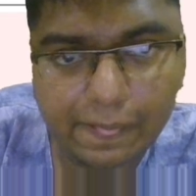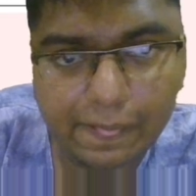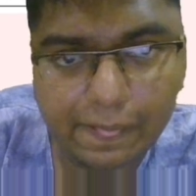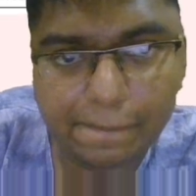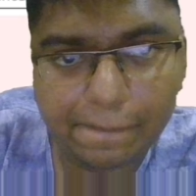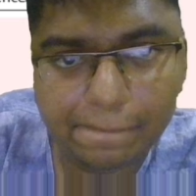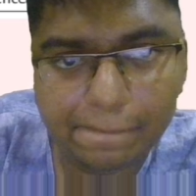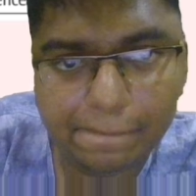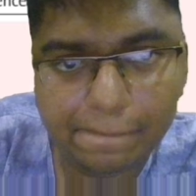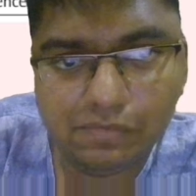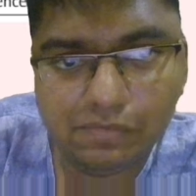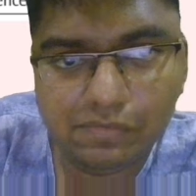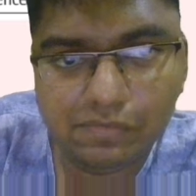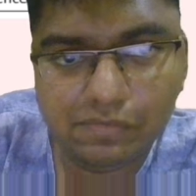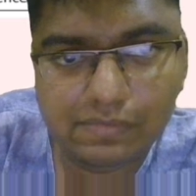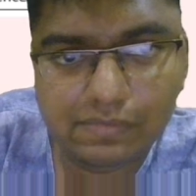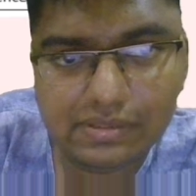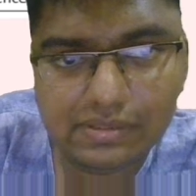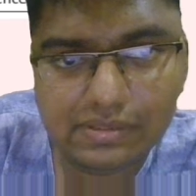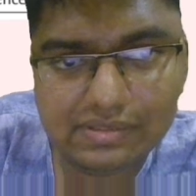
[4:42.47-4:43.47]
Means they are
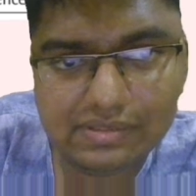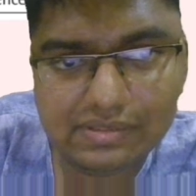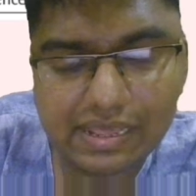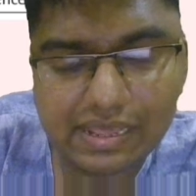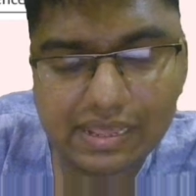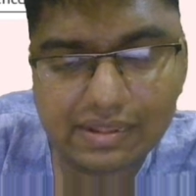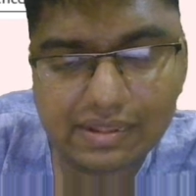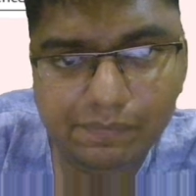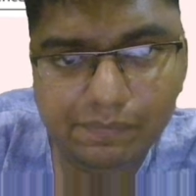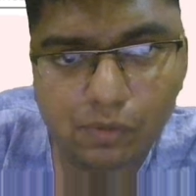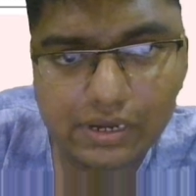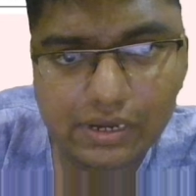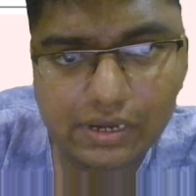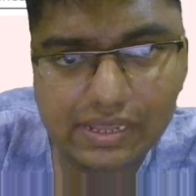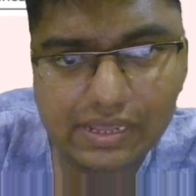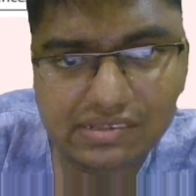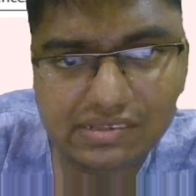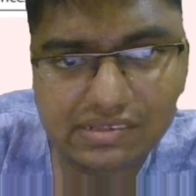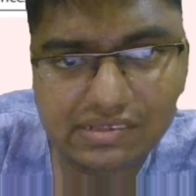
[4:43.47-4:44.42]
having poly A stretch,